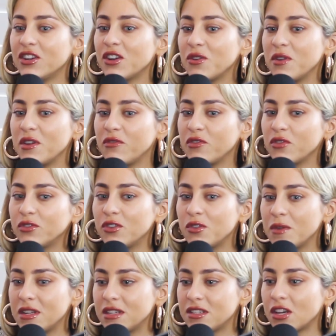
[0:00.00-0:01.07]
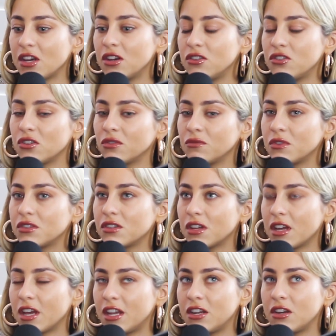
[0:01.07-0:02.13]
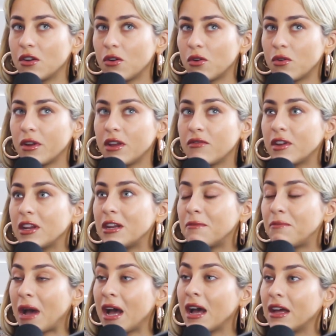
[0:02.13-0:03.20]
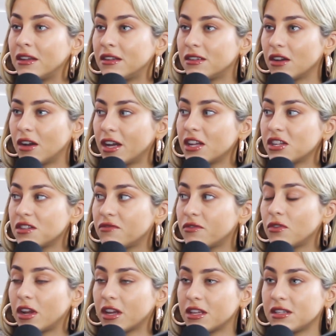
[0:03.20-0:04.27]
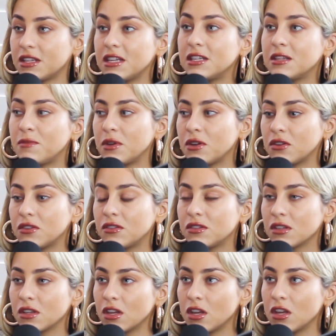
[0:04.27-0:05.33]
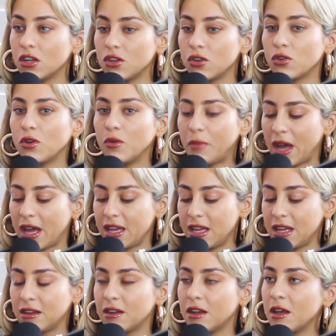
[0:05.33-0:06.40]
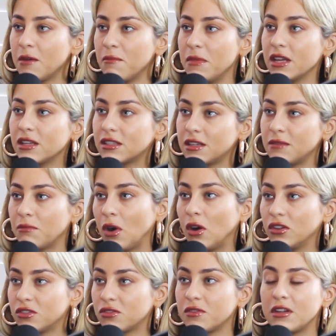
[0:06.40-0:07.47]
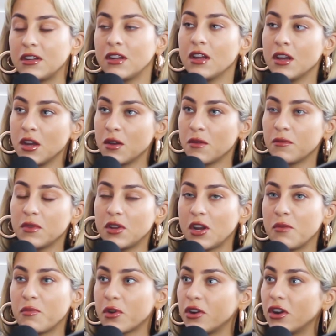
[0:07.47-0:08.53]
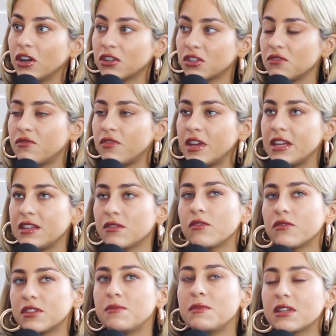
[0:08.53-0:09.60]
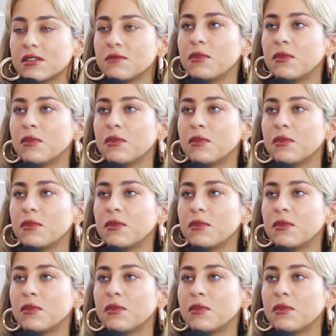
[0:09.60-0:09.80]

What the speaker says: know, if you're doing certain genres or even in a band, I actually feel like it's easier because you're not paying mixing, mastering, you know, production fees. Obviously mixing,